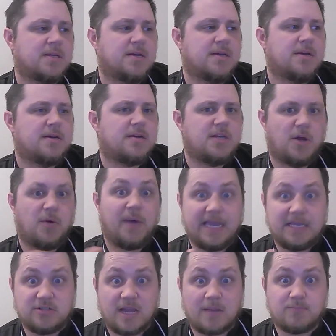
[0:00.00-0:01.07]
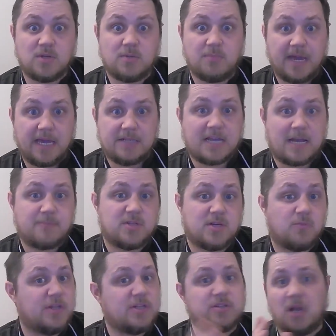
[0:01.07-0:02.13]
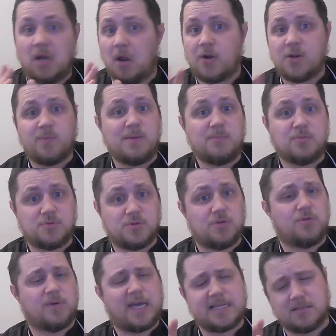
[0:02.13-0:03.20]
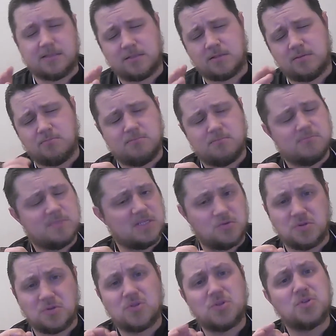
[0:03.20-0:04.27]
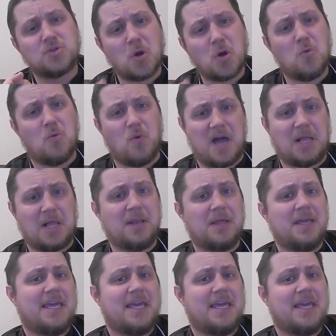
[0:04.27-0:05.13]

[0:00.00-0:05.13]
you know, a chapter by a chapter, which a lot of people do, and they do it so well.